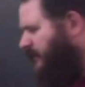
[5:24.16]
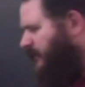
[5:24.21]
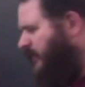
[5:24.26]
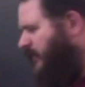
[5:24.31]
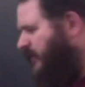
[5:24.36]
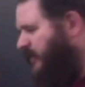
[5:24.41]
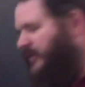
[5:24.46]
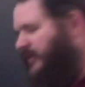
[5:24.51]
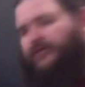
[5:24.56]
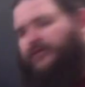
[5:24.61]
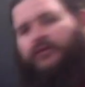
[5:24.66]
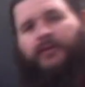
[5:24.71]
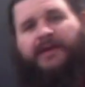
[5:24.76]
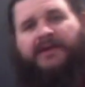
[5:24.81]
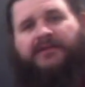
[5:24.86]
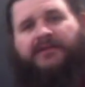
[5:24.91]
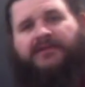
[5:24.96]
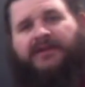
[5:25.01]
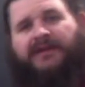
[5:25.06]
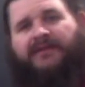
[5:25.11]
a very useful
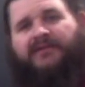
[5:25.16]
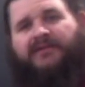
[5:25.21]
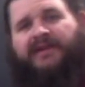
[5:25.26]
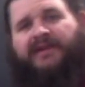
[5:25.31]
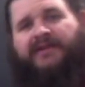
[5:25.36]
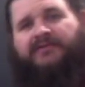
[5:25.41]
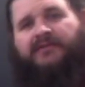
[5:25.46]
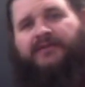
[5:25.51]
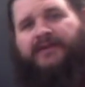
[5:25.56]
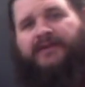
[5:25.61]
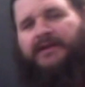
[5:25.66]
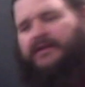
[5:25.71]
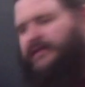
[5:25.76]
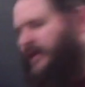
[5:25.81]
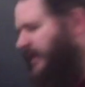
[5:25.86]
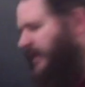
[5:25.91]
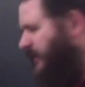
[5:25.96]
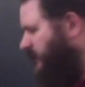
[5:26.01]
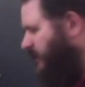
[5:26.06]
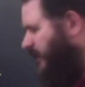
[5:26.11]
way to think of electric
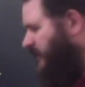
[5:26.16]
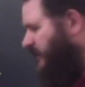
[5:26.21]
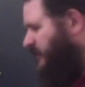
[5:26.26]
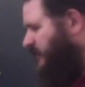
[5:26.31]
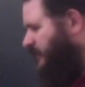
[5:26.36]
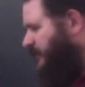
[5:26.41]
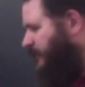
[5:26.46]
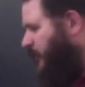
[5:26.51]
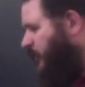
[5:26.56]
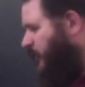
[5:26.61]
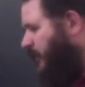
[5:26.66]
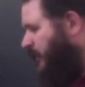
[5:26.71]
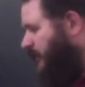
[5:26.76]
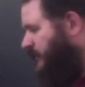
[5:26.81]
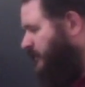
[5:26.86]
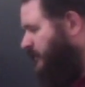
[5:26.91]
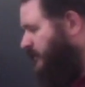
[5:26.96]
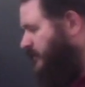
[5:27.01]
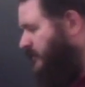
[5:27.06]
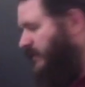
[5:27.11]
field is it's the
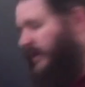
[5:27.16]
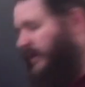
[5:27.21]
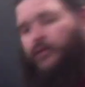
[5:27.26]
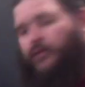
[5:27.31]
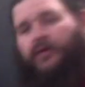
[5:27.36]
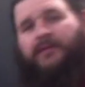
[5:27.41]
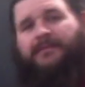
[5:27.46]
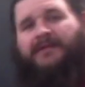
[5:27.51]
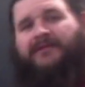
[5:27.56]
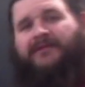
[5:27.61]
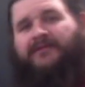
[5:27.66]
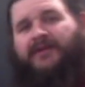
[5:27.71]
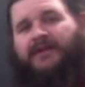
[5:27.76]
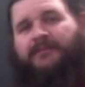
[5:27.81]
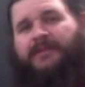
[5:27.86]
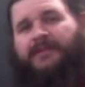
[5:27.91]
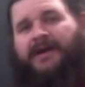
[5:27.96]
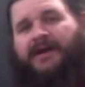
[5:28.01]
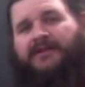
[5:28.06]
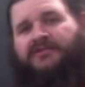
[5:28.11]
force that would be
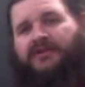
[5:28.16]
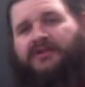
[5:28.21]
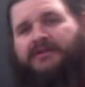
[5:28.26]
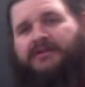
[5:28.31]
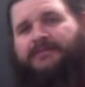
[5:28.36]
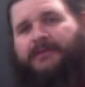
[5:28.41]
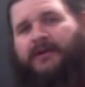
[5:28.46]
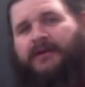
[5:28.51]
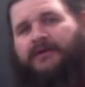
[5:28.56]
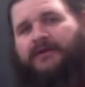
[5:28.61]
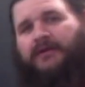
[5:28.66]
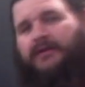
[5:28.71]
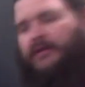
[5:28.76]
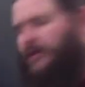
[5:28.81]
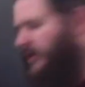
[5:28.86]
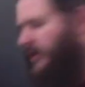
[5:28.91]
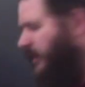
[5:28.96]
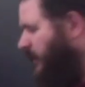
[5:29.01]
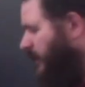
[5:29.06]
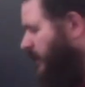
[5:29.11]
felt by a charged
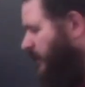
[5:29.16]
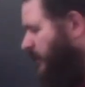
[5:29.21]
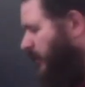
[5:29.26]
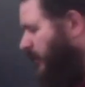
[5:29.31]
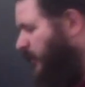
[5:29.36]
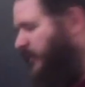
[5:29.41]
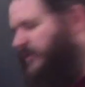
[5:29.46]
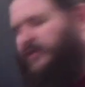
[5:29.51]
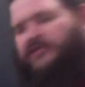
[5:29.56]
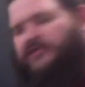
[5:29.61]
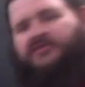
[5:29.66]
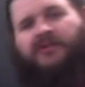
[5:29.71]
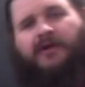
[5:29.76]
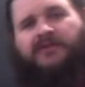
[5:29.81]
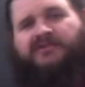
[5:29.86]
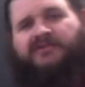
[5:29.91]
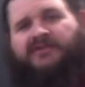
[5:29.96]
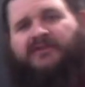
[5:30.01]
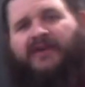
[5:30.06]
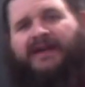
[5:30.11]
particle, but with the
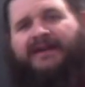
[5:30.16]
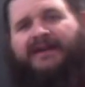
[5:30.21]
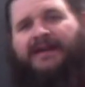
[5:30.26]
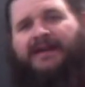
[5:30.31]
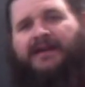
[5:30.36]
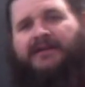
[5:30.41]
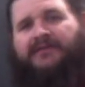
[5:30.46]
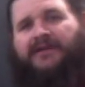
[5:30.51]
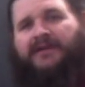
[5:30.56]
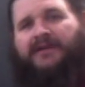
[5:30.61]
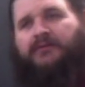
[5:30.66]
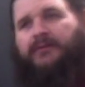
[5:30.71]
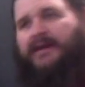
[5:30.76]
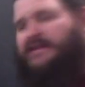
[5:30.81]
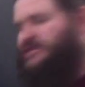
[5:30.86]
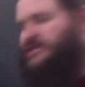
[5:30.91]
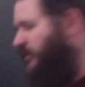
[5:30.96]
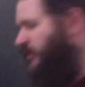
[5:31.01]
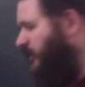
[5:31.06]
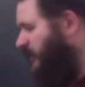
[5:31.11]
charge divided out of it,
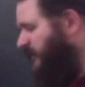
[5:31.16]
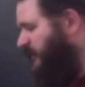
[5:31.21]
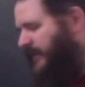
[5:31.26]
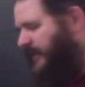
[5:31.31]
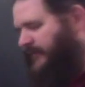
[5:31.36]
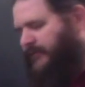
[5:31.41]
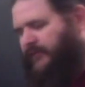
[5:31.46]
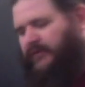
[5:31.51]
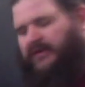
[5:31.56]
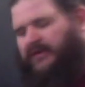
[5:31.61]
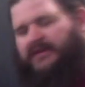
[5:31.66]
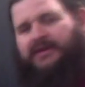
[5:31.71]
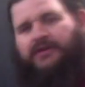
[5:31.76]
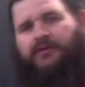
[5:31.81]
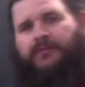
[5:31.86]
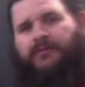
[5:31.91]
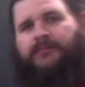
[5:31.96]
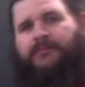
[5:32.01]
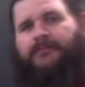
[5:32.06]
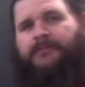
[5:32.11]
ratio of F over
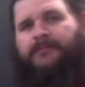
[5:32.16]
Q.